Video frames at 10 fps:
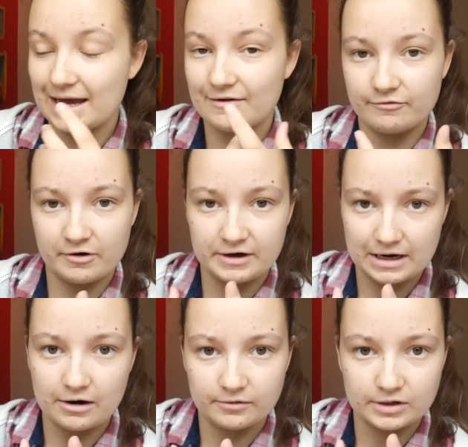I have very
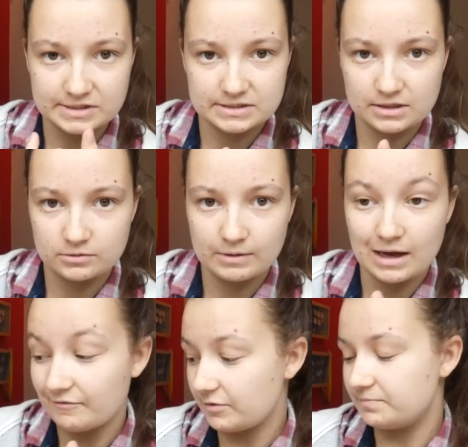narrow gusset underwear.
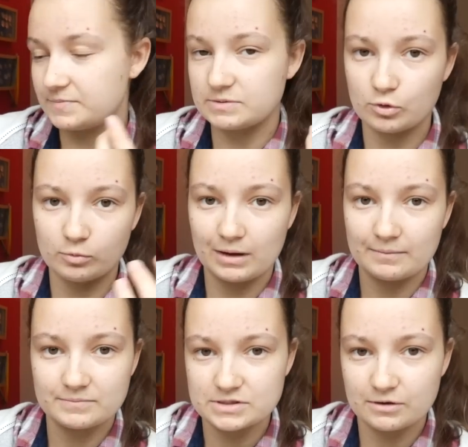I have a small
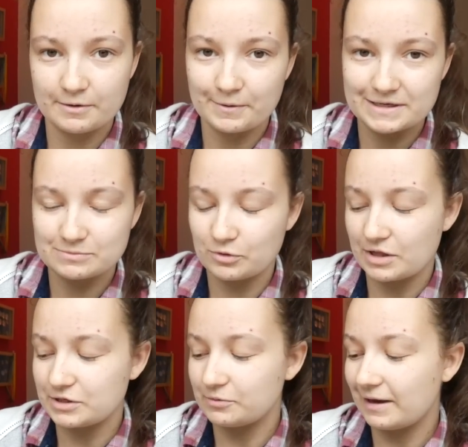bum, so I wear
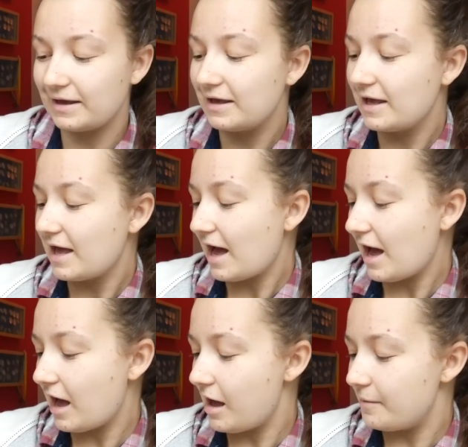small underwear.
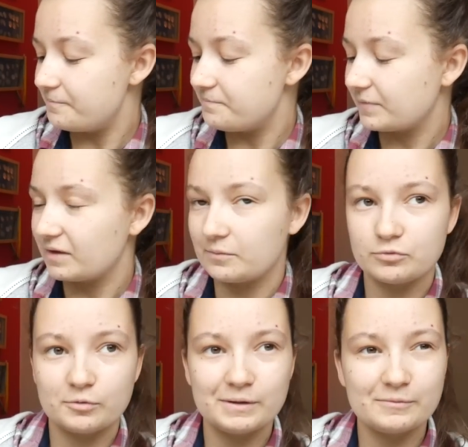Um,
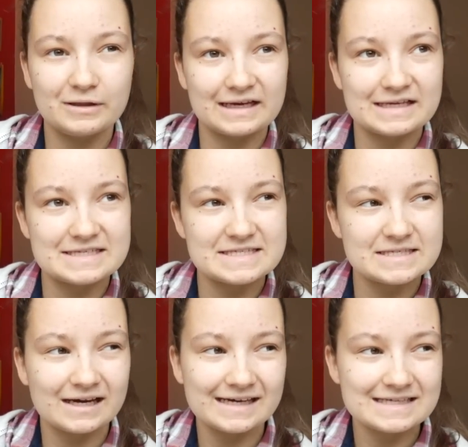probably more like a
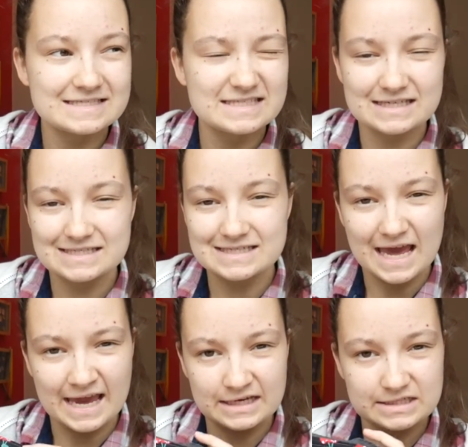size six
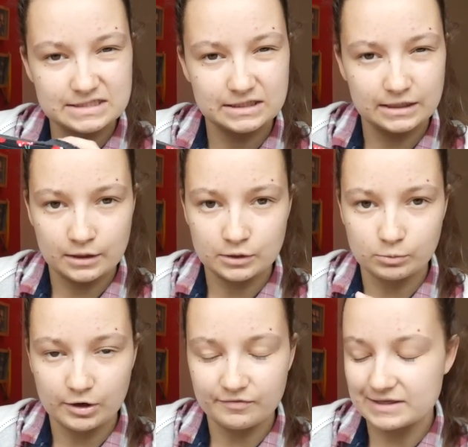to eight in
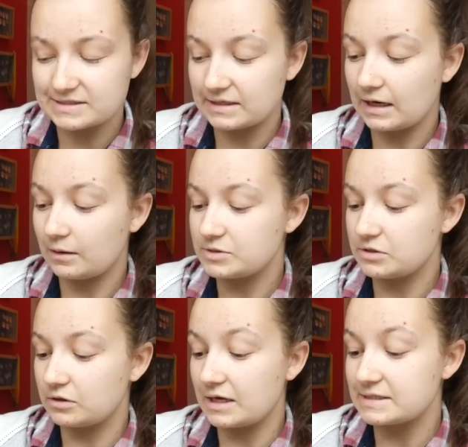underwear if that's any help
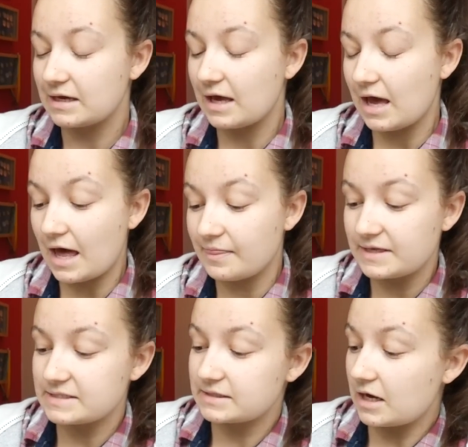to you guys. And
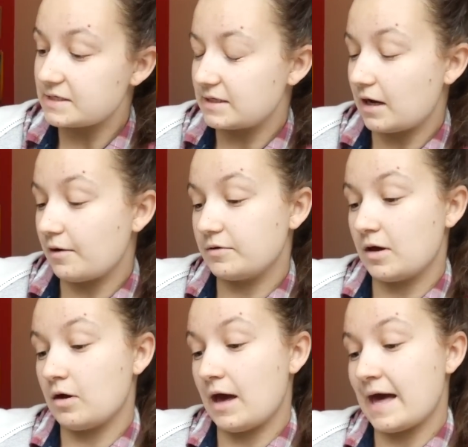this gusset I would
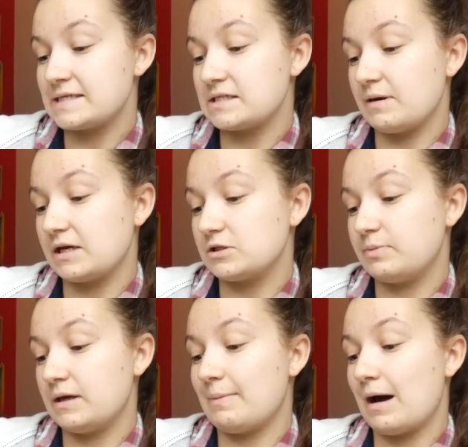estimate to
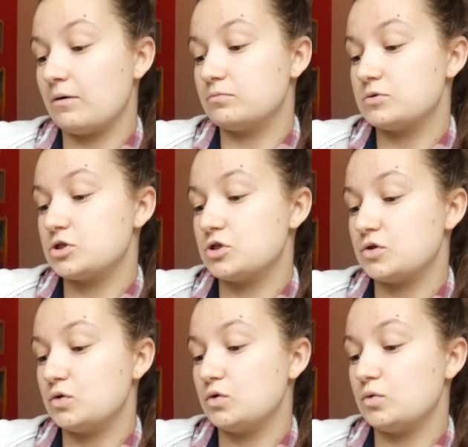be about
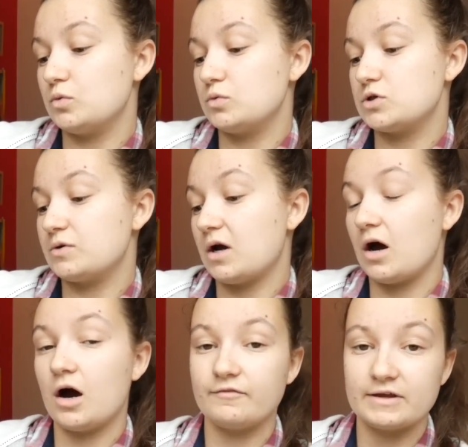two, two and a
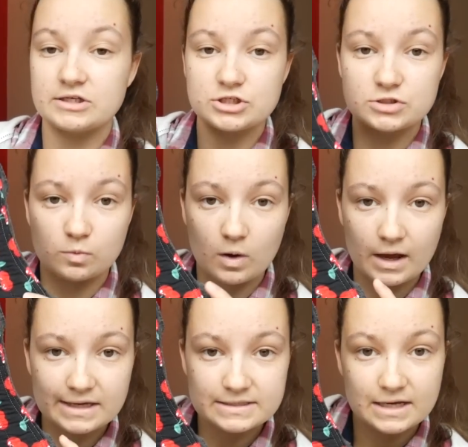half inches
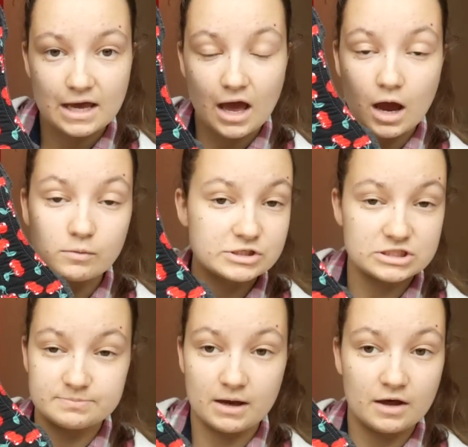wide, uh, which
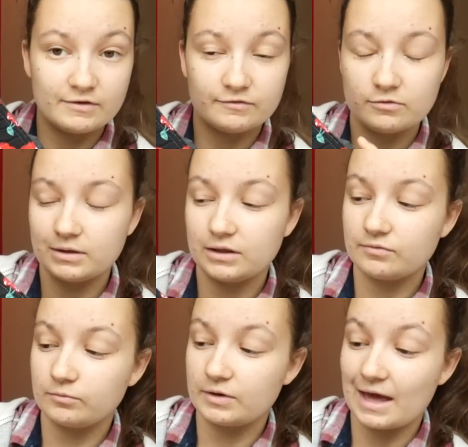is perfect for me
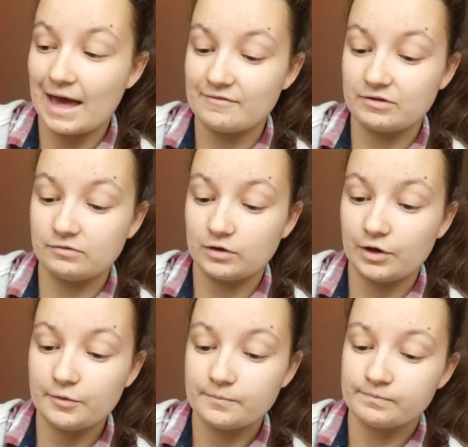even with a heavy
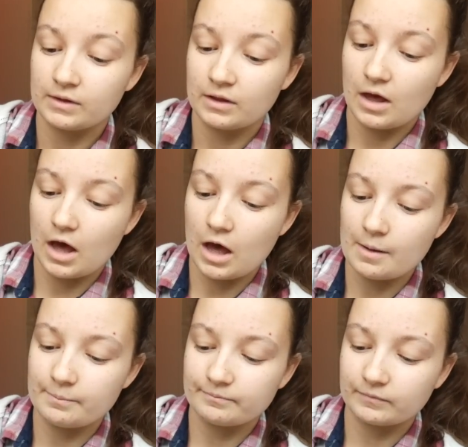flow.
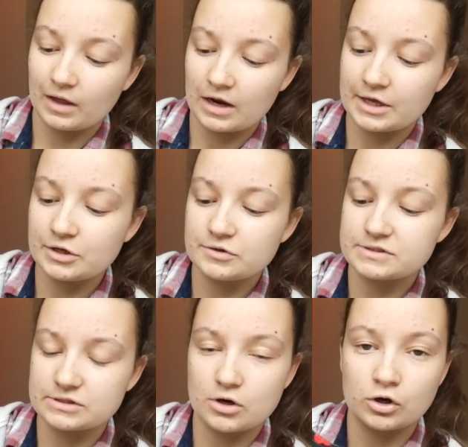Um, and I
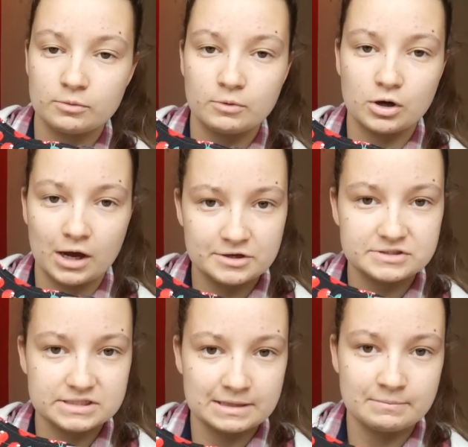use this on a I
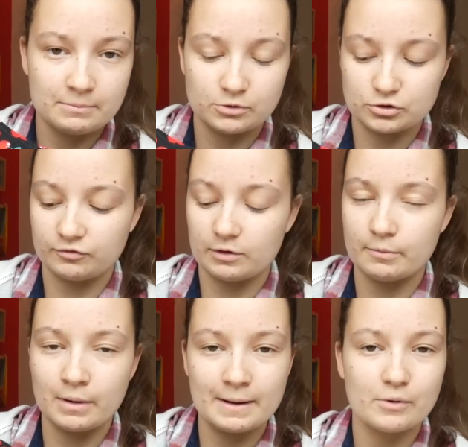use this in my moderate flow,
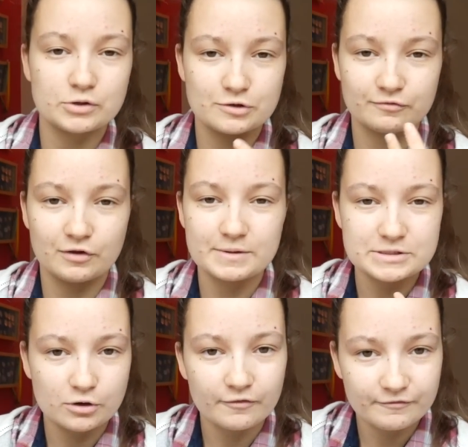but my moderate flow
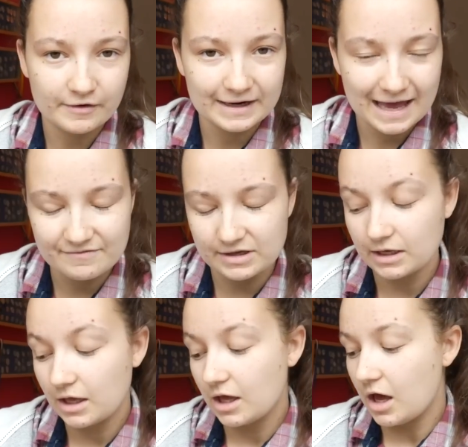is not very
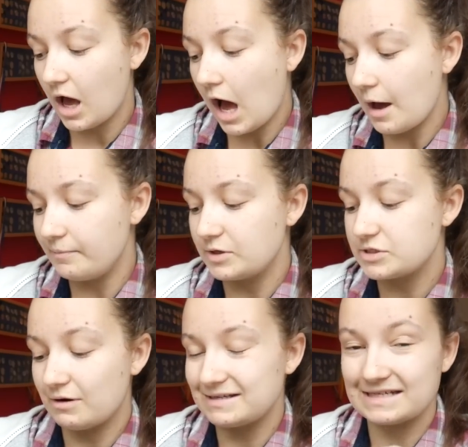heavy. Um,
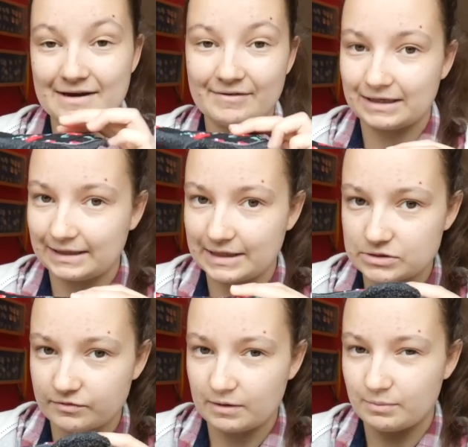so I didn't have any
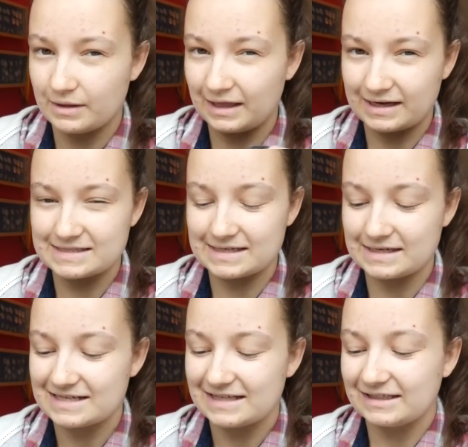leaks with it, but like I
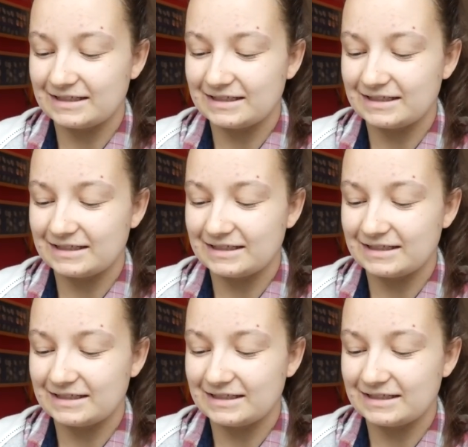said,